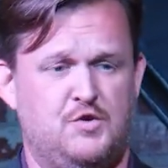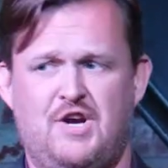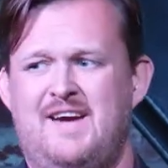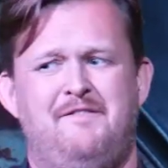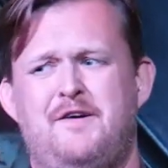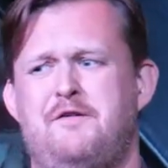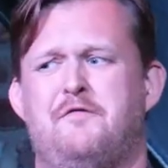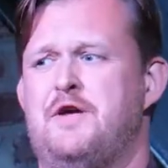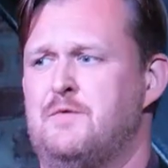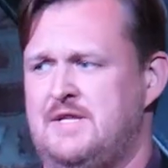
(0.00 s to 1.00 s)
which I very
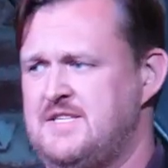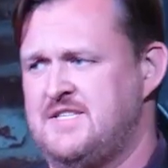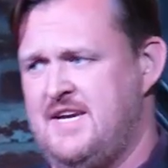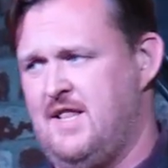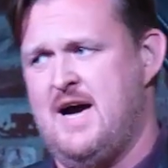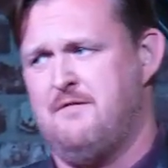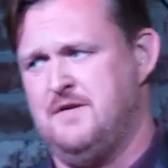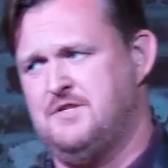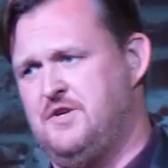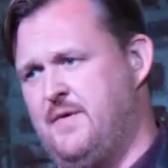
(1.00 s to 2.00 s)
frequently see a lot of
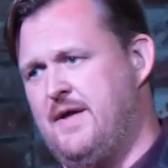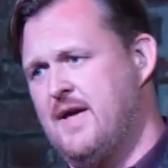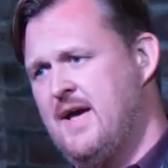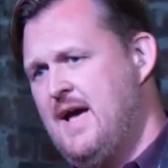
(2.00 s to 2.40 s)
us doing.